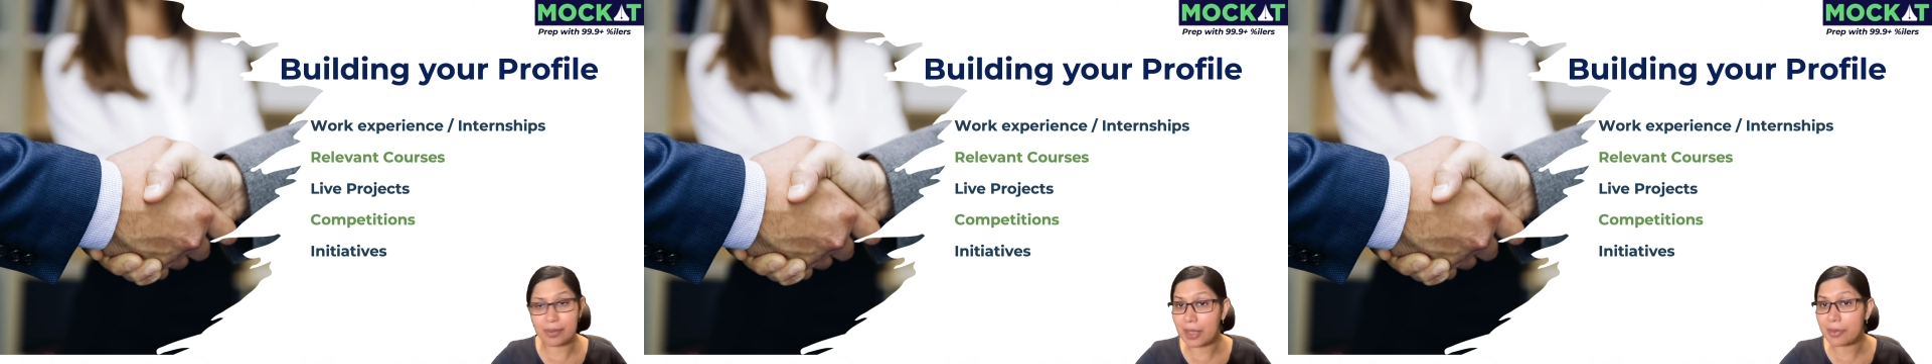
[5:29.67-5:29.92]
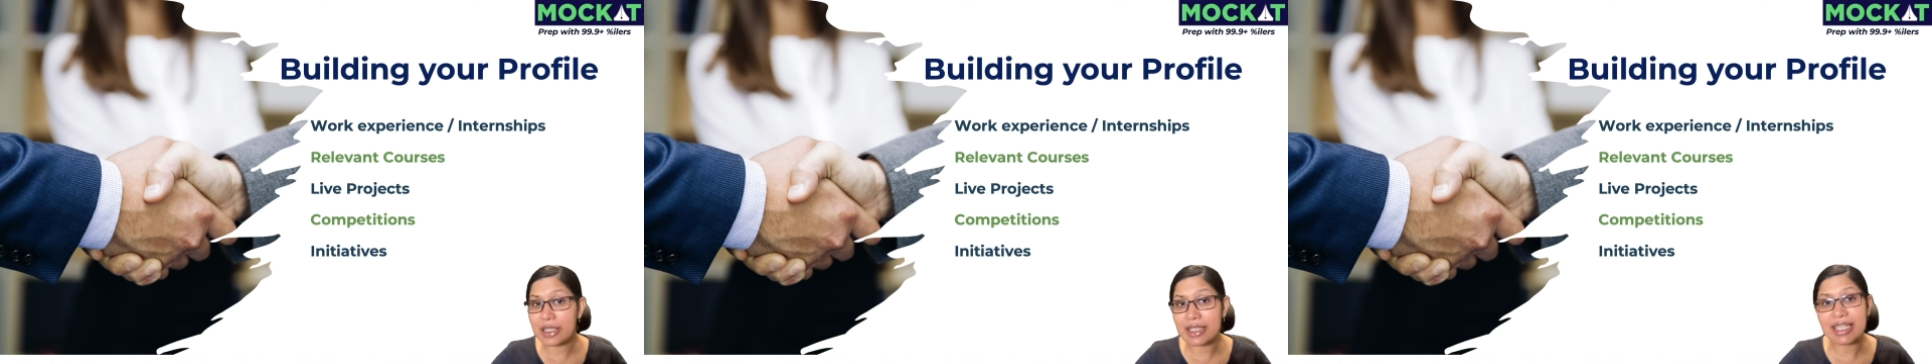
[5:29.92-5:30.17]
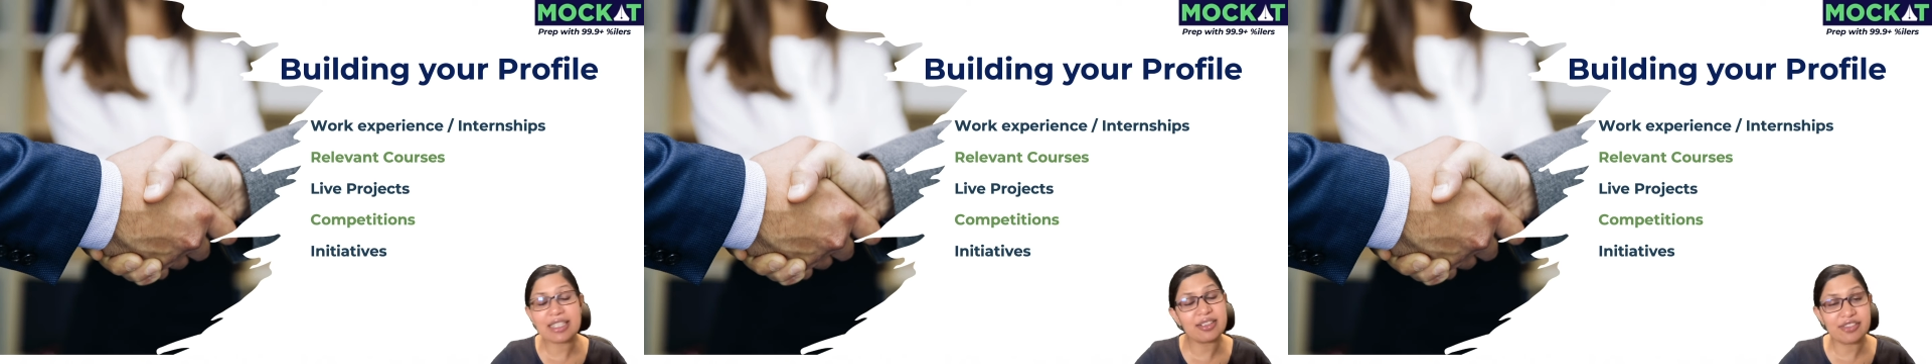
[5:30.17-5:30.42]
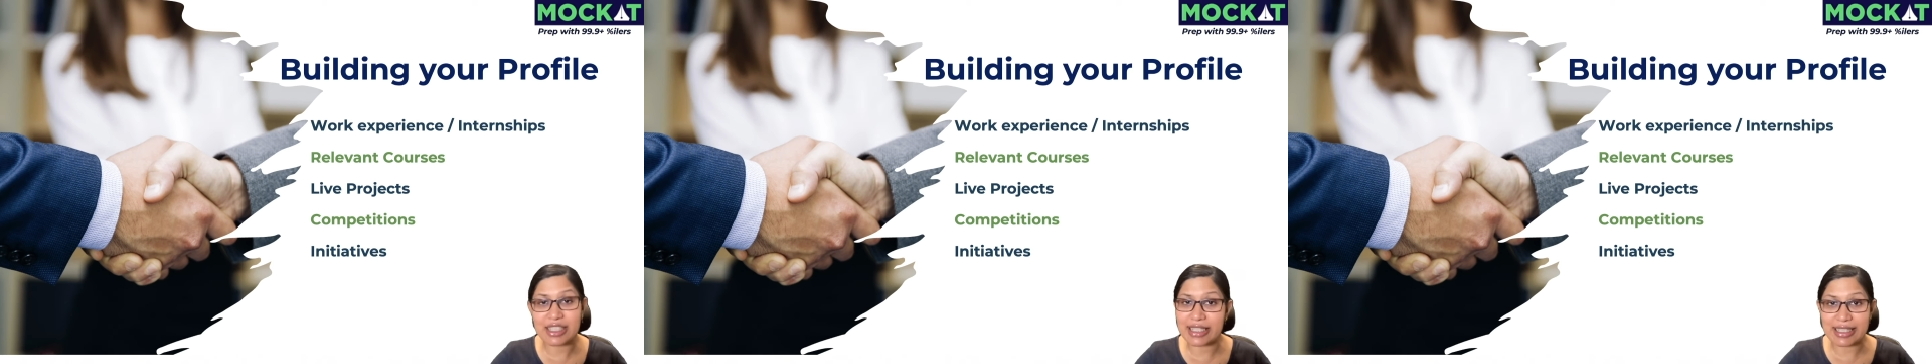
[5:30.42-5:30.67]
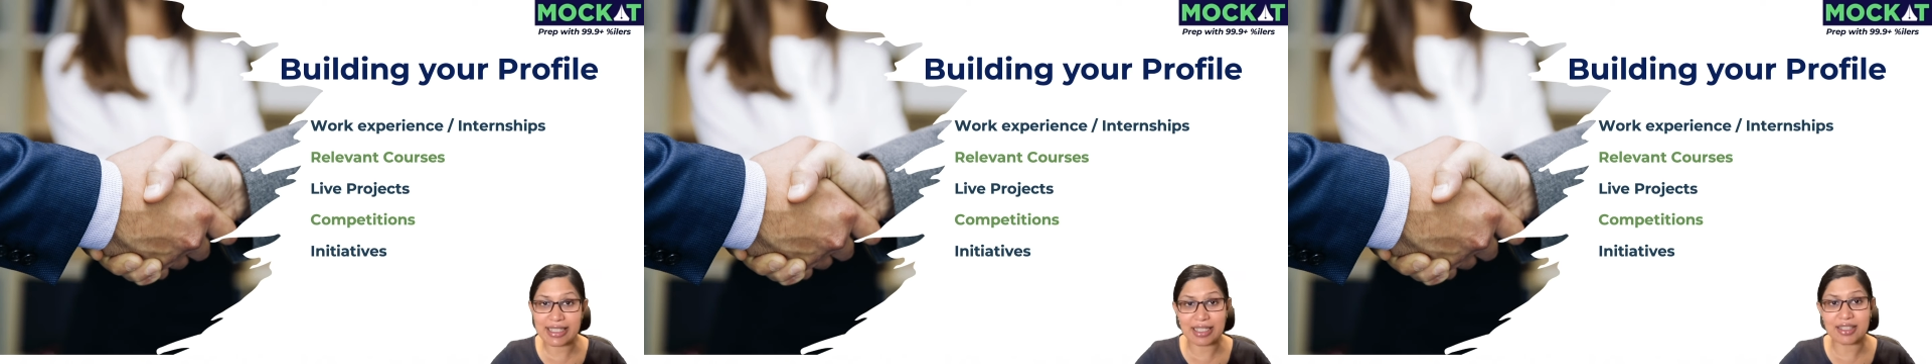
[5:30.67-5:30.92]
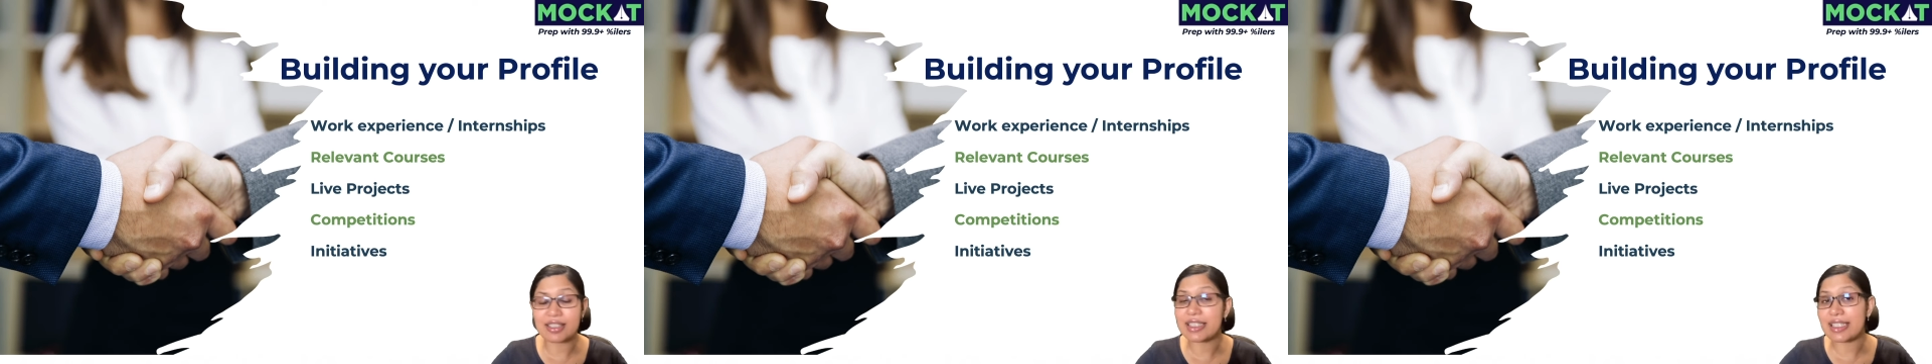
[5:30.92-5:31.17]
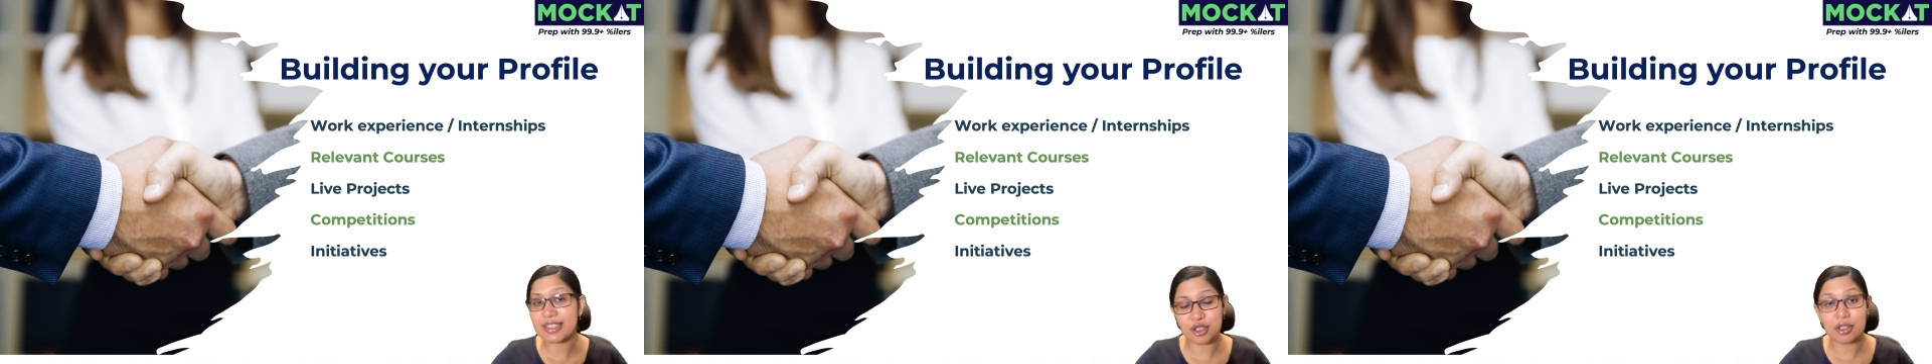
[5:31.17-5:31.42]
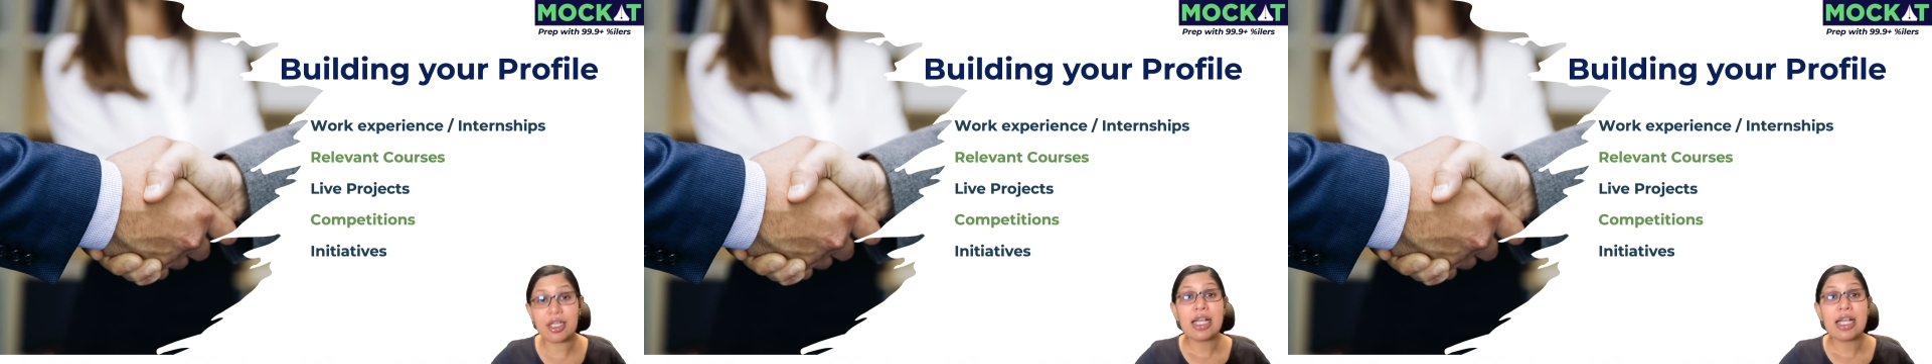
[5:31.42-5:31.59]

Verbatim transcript: maybe creativity and other things, your